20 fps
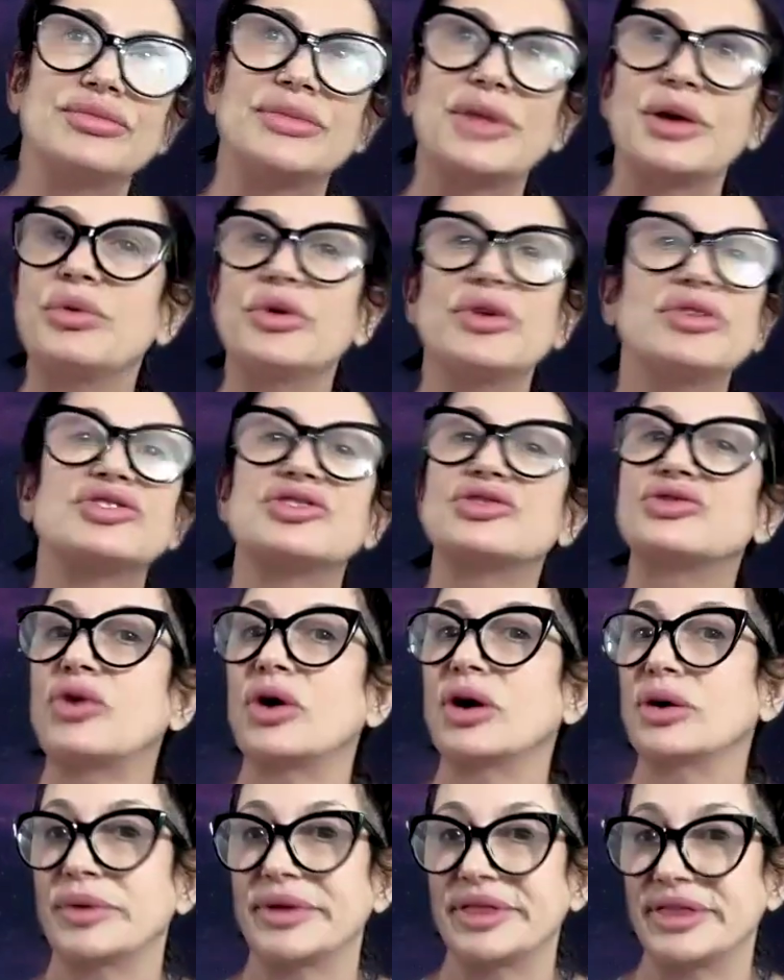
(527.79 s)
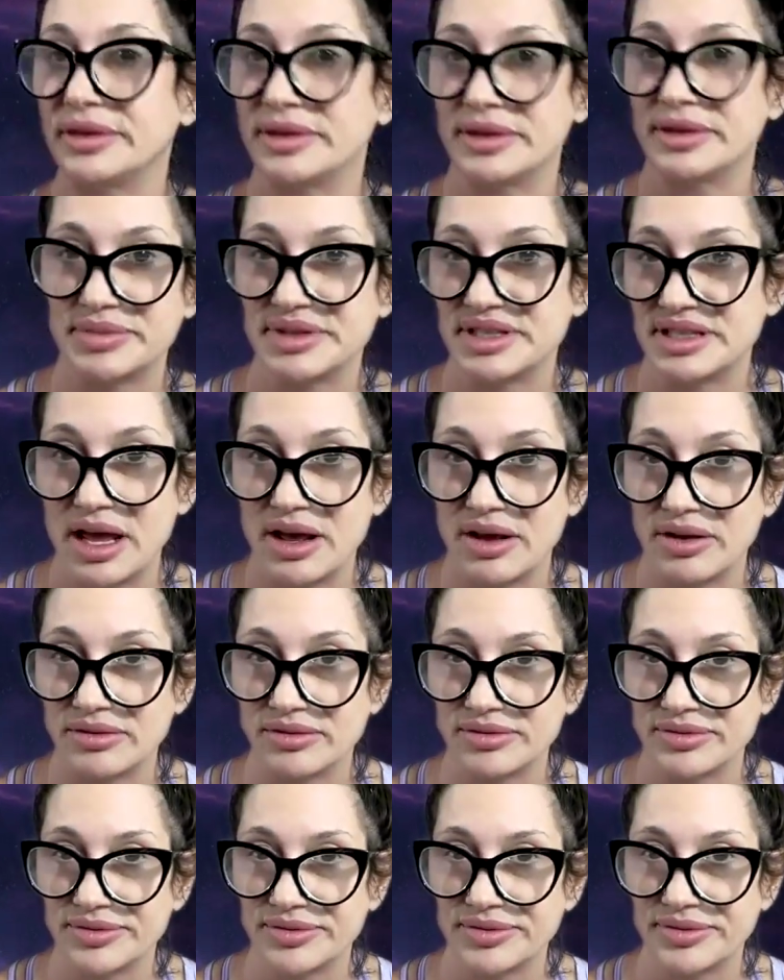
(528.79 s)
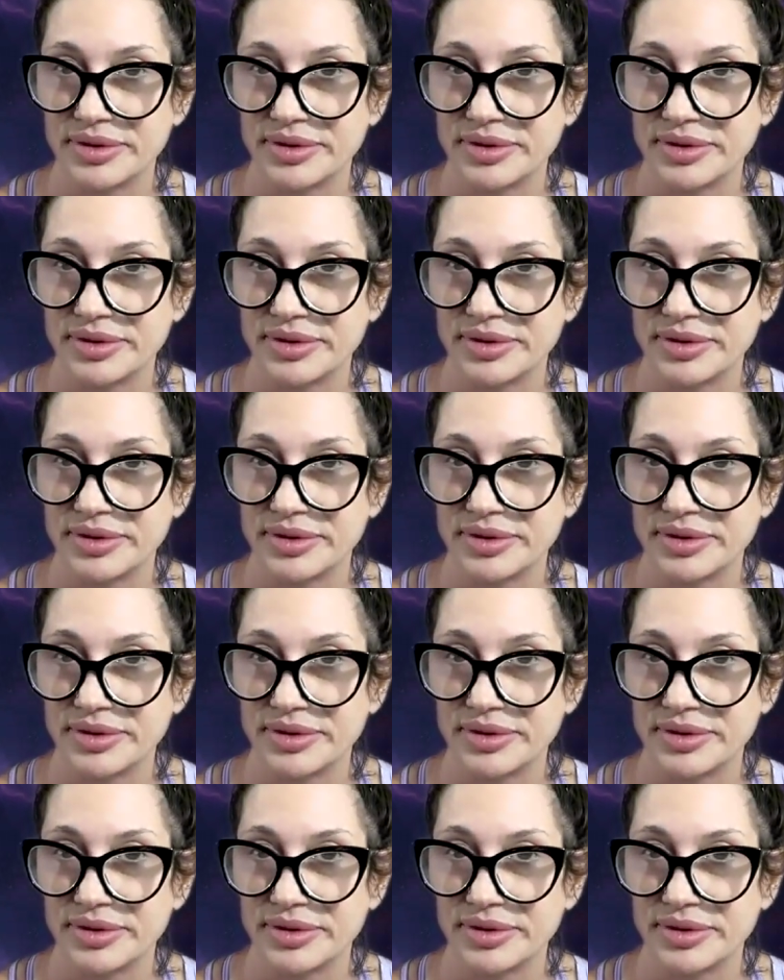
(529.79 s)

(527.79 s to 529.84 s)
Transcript: They weren't strong within themselves.